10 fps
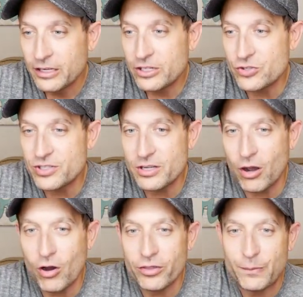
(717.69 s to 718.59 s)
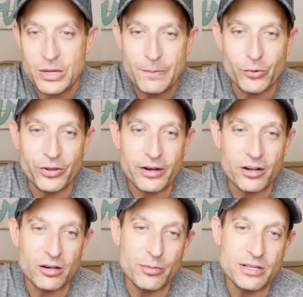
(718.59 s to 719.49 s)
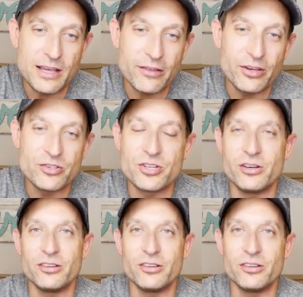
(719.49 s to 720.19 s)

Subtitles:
You see all the people that are going to be down there to your